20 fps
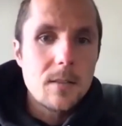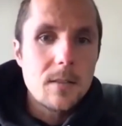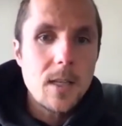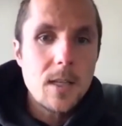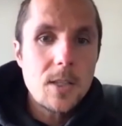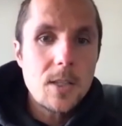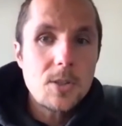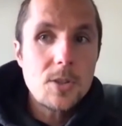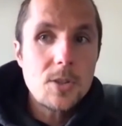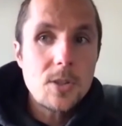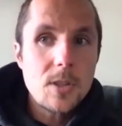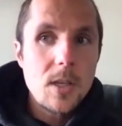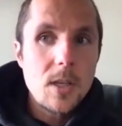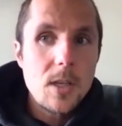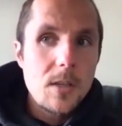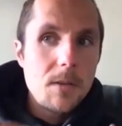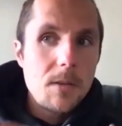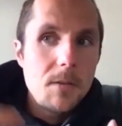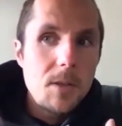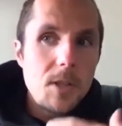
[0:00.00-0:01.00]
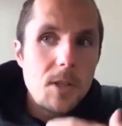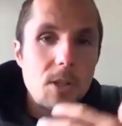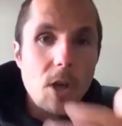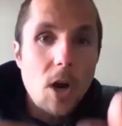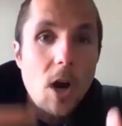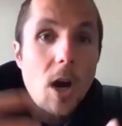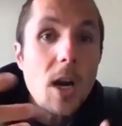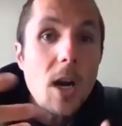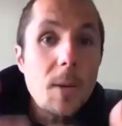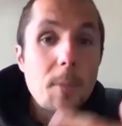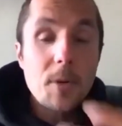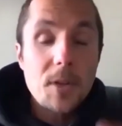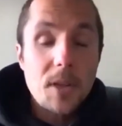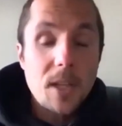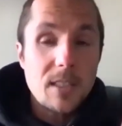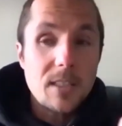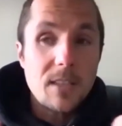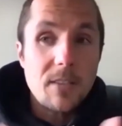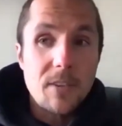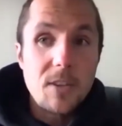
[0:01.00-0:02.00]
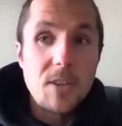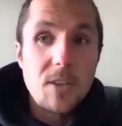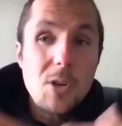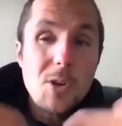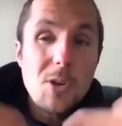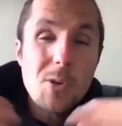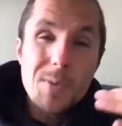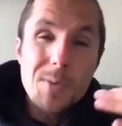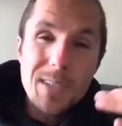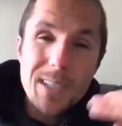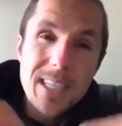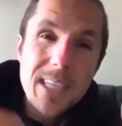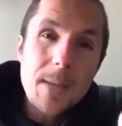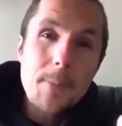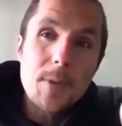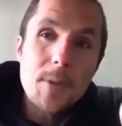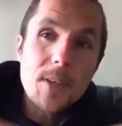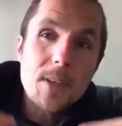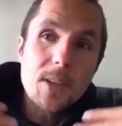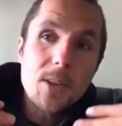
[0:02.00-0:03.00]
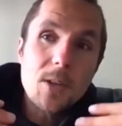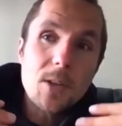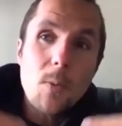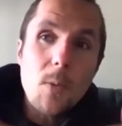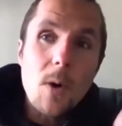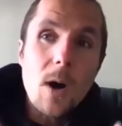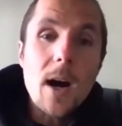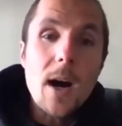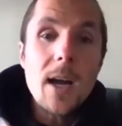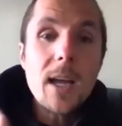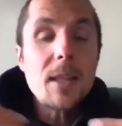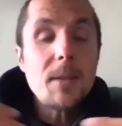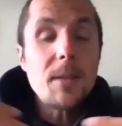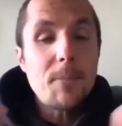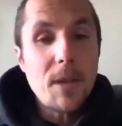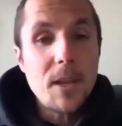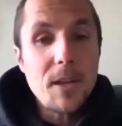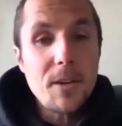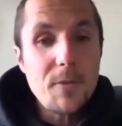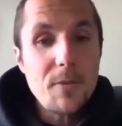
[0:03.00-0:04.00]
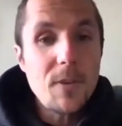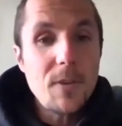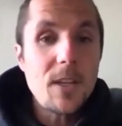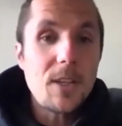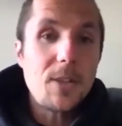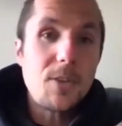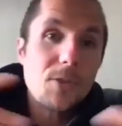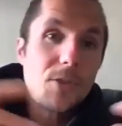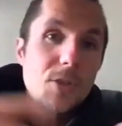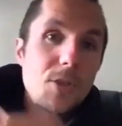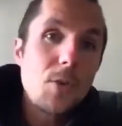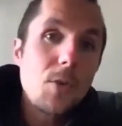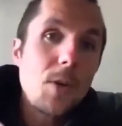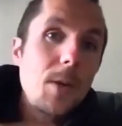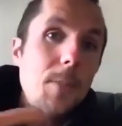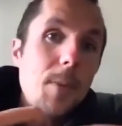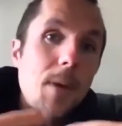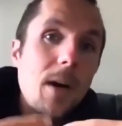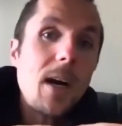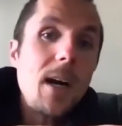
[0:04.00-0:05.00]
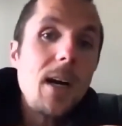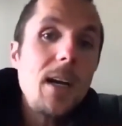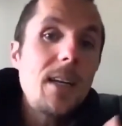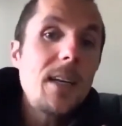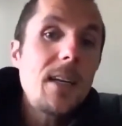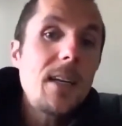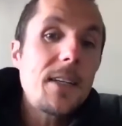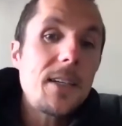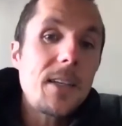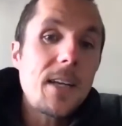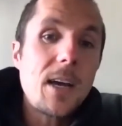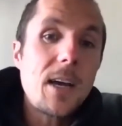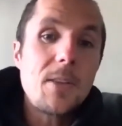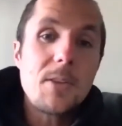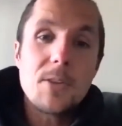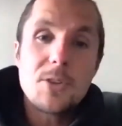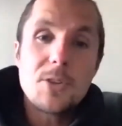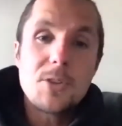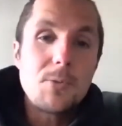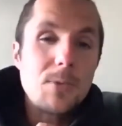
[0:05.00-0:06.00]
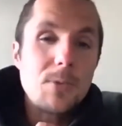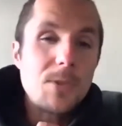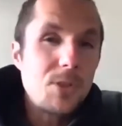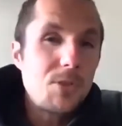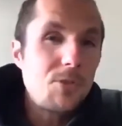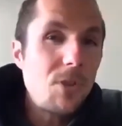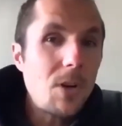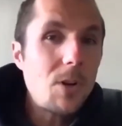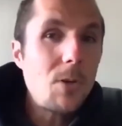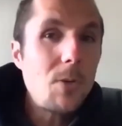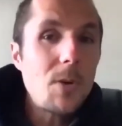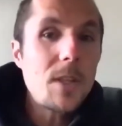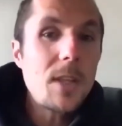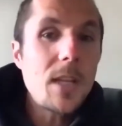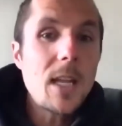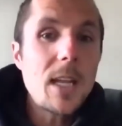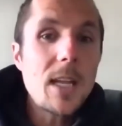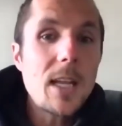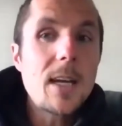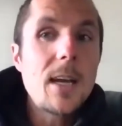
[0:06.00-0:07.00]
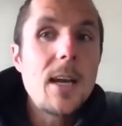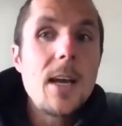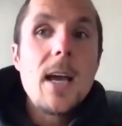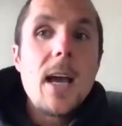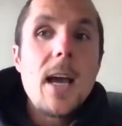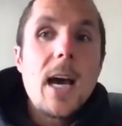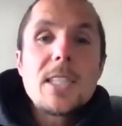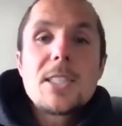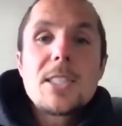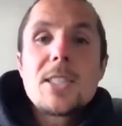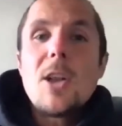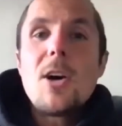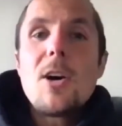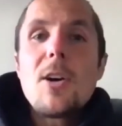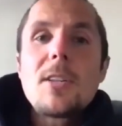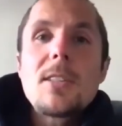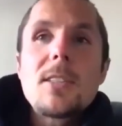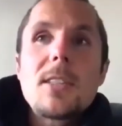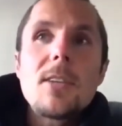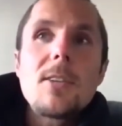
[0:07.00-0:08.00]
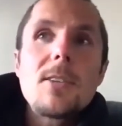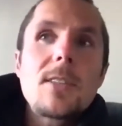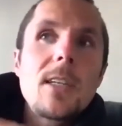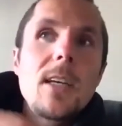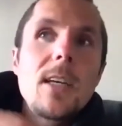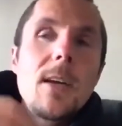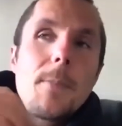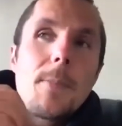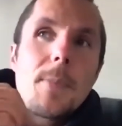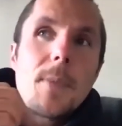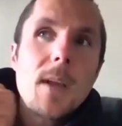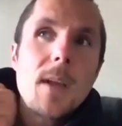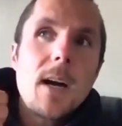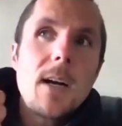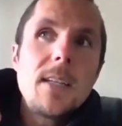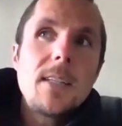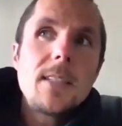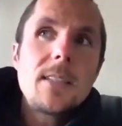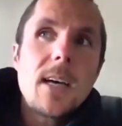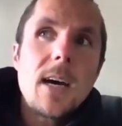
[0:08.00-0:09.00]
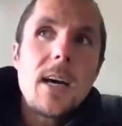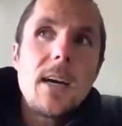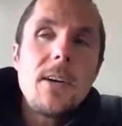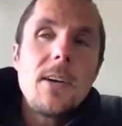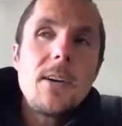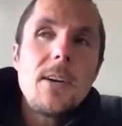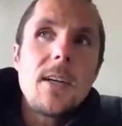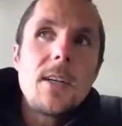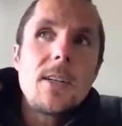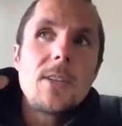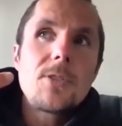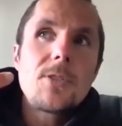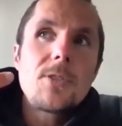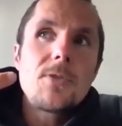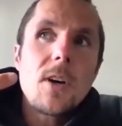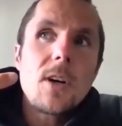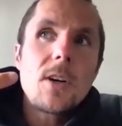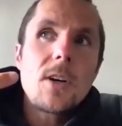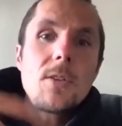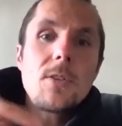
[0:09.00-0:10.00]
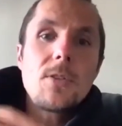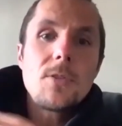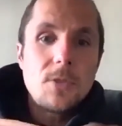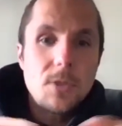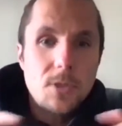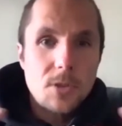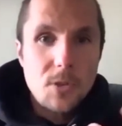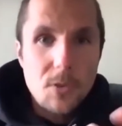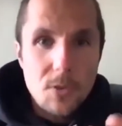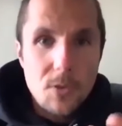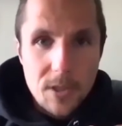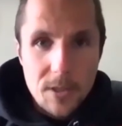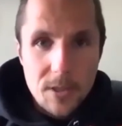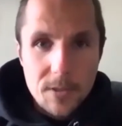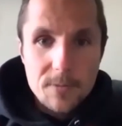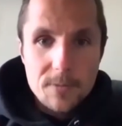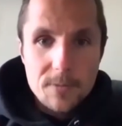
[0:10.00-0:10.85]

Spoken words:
Like, just, you can talk about that stuff, and you can go deep into the why and the benefit and your story behind it and how the super struggle with that. Like, as long as there's a desire and a struggle, there's a story.